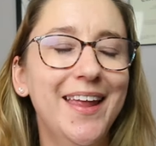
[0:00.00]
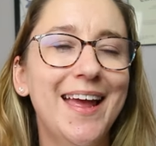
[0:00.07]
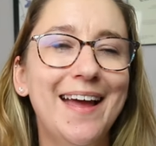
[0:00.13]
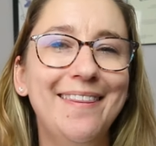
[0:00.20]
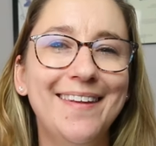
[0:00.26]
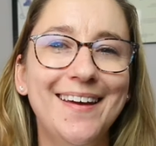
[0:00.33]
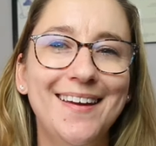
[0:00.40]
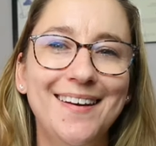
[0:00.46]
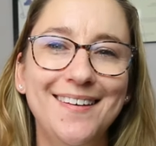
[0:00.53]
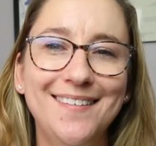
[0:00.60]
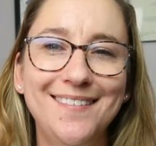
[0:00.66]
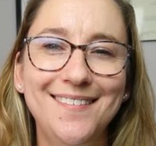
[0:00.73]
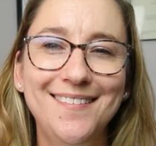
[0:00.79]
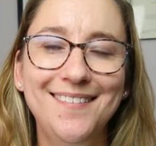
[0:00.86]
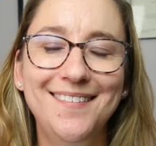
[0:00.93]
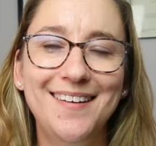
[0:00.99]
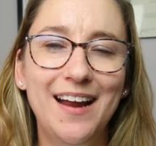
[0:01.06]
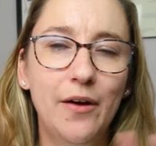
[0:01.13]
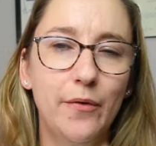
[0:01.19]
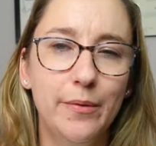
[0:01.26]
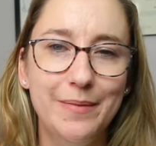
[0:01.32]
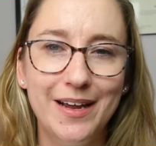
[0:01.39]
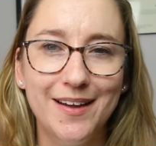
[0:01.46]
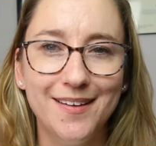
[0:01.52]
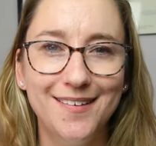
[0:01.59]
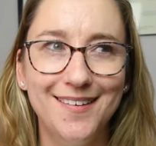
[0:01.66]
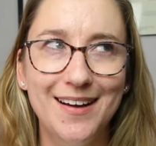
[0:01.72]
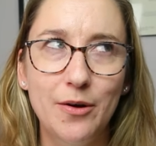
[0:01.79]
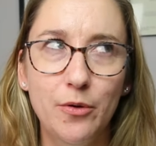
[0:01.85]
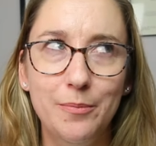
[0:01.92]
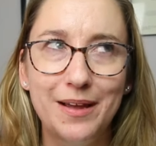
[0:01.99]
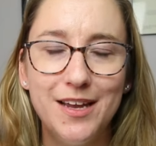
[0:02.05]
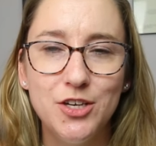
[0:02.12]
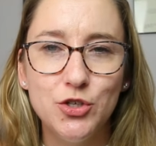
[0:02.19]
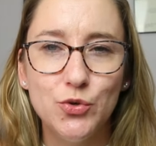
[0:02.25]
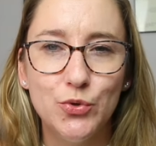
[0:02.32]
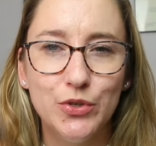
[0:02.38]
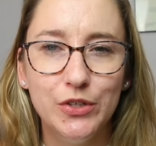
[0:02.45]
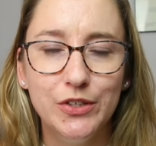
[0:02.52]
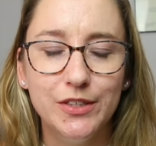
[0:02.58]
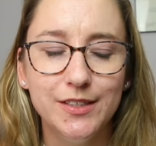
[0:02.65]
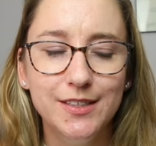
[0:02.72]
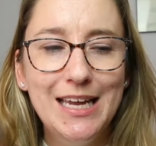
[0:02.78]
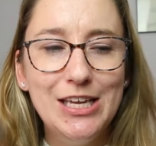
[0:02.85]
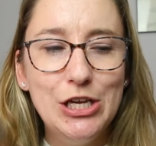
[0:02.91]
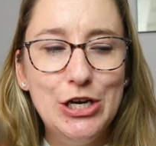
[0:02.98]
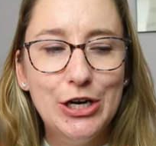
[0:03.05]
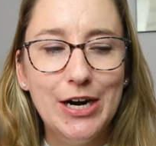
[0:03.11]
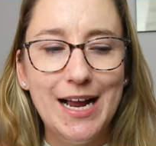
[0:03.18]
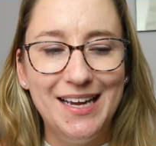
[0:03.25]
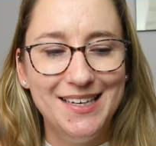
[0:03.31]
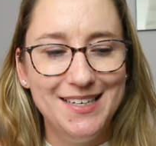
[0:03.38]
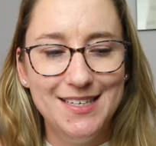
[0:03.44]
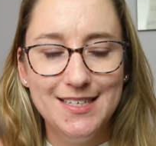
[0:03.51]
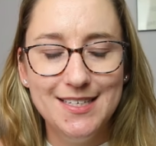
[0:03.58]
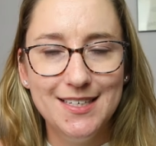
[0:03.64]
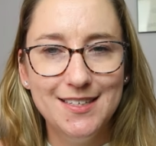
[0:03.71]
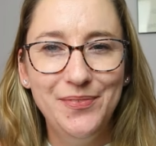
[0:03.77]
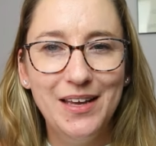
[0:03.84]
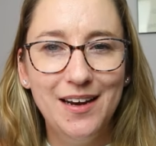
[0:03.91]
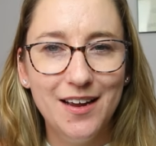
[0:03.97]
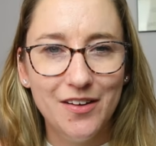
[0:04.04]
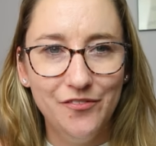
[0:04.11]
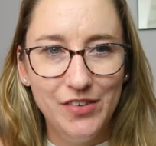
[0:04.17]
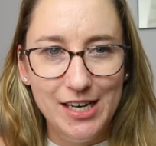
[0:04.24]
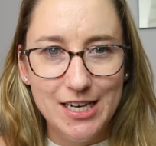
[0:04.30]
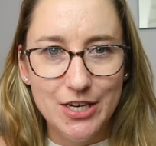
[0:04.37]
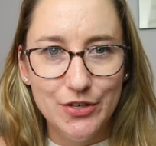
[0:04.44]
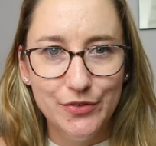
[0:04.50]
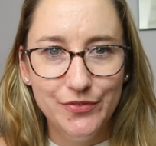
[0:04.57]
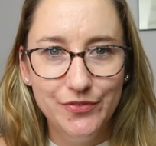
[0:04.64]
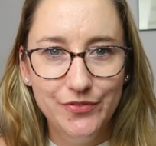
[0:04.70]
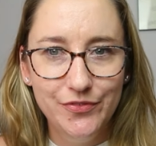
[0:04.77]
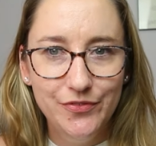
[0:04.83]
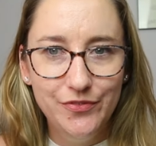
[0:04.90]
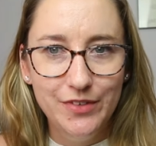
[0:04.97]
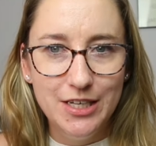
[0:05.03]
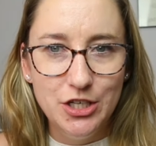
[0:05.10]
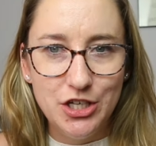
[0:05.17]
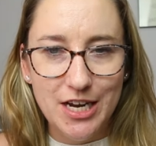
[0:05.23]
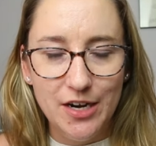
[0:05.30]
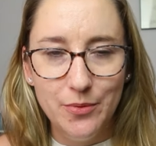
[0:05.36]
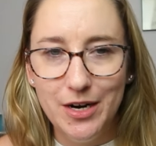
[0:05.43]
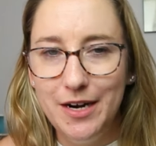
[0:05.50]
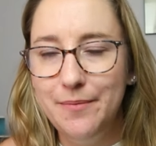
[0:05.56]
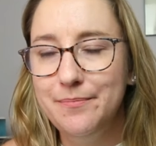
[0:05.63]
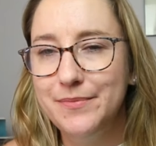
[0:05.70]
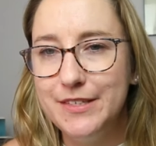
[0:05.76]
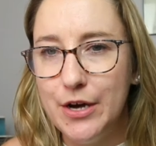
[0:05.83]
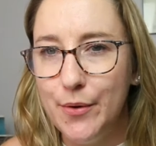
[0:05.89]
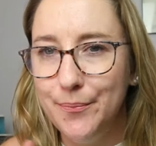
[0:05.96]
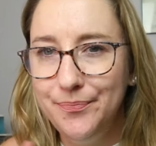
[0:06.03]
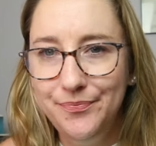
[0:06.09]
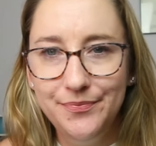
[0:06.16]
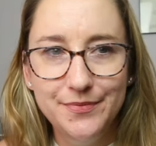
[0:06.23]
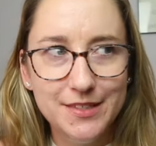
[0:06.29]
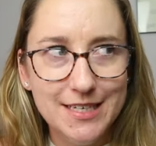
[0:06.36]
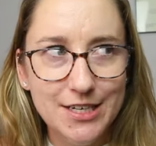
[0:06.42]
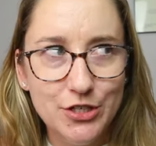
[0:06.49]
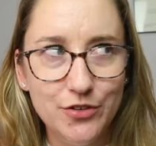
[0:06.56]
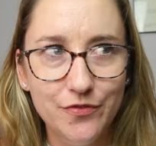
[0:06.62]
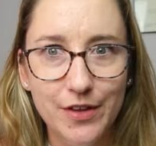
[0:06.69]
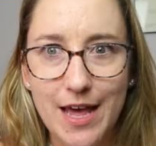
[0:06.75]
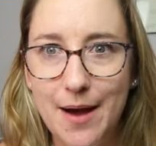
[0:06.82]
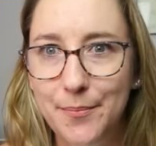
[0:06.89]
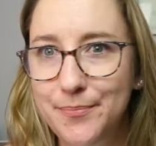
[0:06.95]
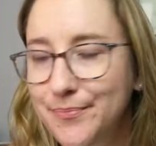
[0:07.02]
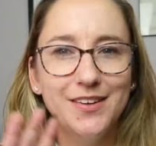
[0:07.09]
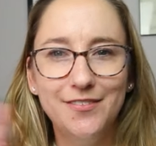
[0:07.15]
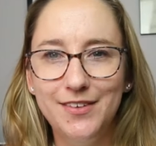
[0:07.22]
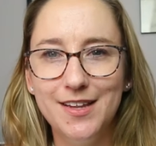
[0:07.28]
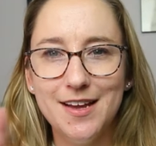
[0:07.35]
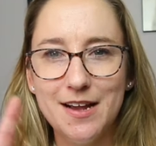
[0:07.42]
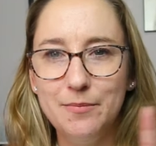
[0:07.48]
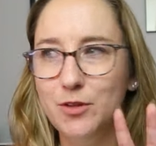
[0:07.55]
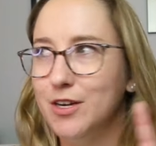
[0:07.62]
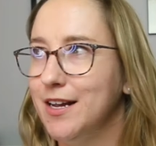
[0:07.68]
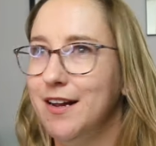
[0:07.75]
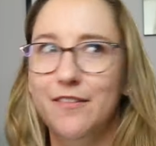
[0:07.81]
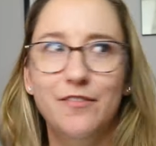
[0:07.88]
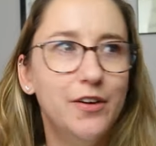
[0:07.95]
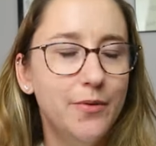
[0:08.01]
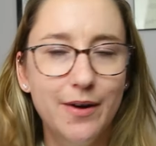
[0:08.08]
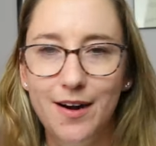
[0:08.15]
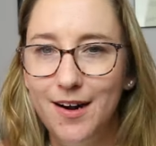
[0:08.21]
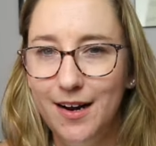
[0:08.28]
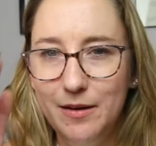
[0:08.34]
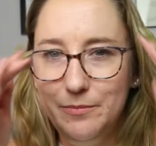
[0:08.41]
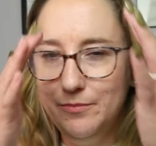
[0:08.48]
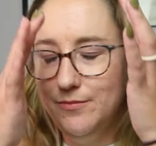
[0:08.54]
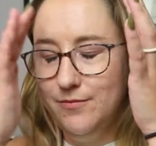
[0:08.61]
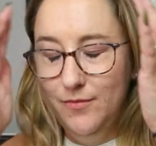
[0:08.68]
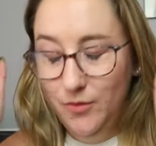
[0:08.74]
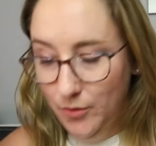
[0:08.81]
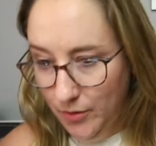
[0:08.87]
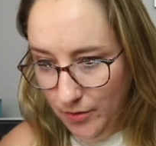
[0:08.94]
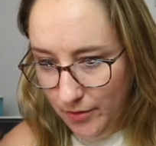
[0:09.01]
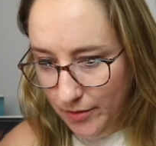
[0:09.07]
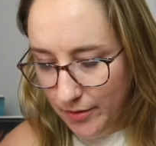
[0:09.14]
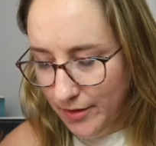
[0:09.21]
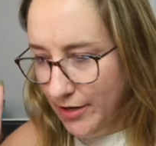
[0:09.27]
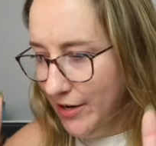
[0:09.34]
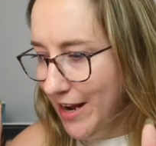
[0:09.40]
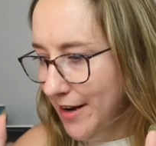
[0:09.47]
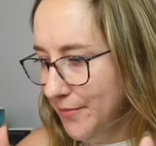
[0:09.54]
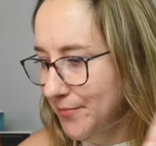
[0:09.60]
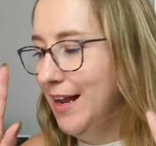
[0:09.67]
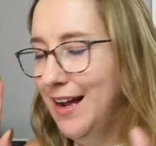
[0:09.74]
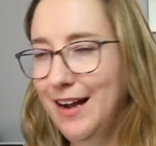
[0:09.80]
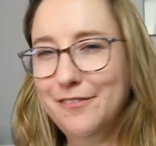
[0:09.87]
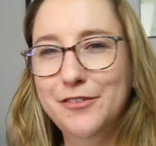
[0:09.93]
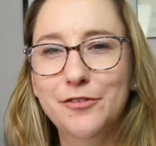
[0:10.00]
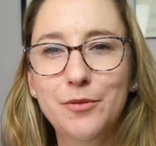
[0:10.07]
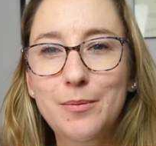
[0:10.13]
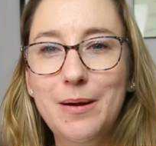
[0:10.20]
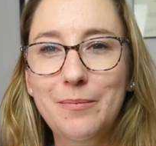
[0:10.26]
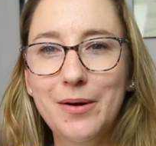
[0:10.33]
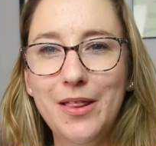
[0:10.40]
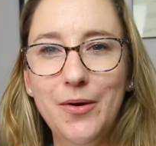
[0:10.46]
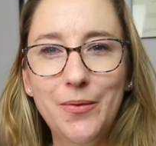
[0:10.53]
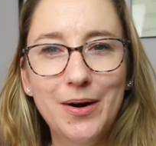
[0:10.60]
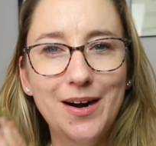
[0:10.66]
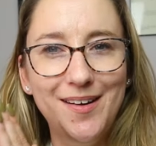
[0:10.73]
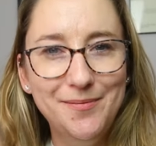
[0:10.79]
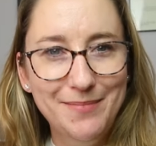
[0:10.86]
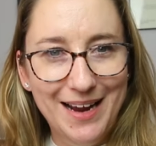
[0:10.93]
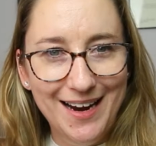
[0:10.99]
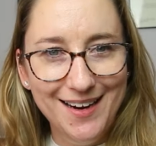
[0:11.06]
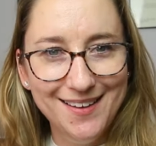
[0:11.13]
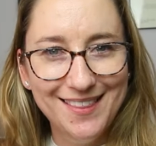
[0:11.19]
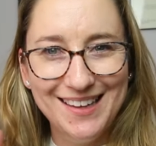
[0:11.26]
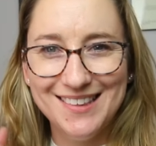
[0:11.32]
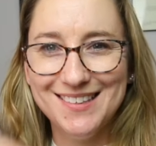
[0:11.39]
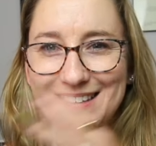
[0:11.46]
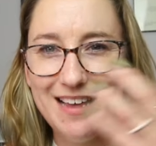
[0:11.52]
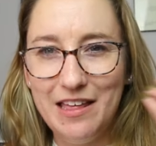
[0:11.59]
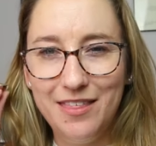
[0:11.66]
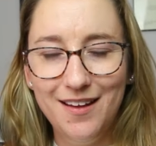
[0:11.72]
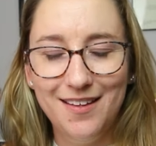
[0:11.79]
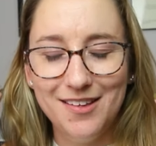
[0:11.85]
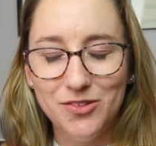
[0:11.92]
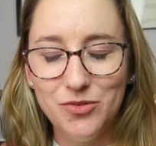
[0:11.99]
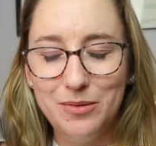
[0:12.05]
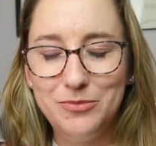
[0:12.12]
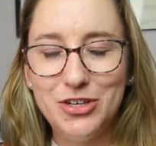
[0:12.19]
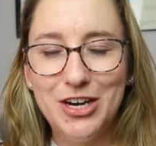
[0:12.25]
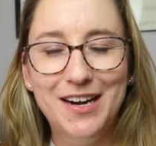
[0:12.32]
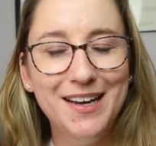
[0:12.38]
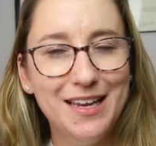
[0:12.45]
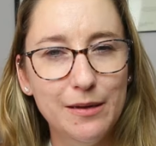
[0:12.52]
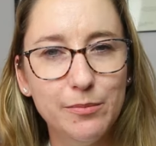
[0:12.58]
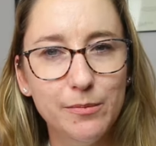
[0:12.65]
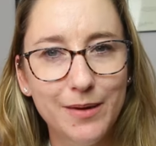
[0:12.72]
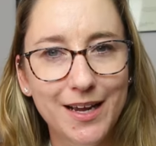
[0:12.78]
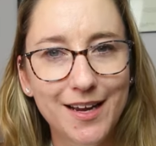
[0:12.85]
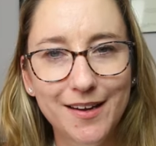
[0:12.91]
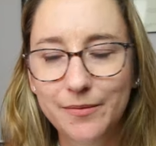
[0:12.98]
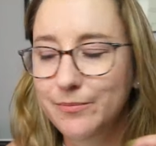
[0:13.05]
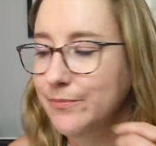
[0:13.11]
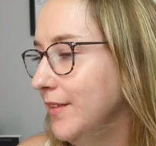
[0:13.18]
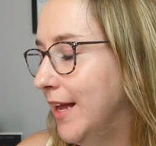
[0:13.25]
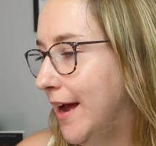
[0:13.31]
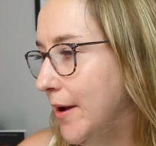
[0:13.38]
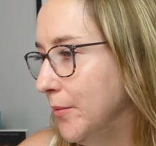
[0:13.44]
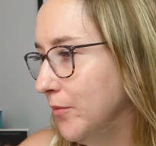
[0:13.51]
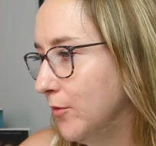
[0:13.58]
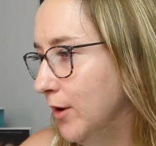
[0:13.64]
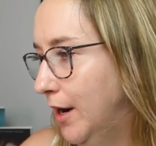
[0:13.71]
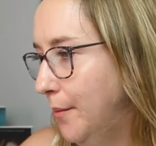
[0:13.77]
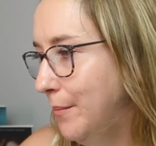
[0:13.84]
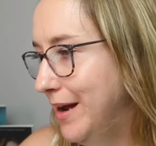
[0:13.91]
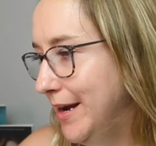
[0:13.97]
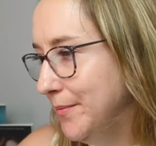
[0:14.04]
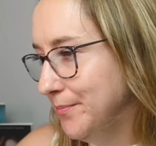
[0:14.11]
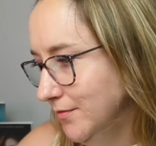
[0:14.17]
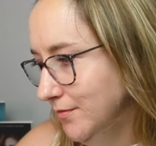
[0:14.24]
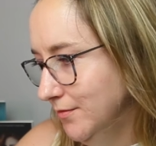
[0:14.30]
And then I will make a total year-end income video in January. So stay tuned for that. I feel like I'm looking everywhere. Okay. I have to remember that we're on May. I think that's what I'm trying to keep in my head. Okay, we're on May.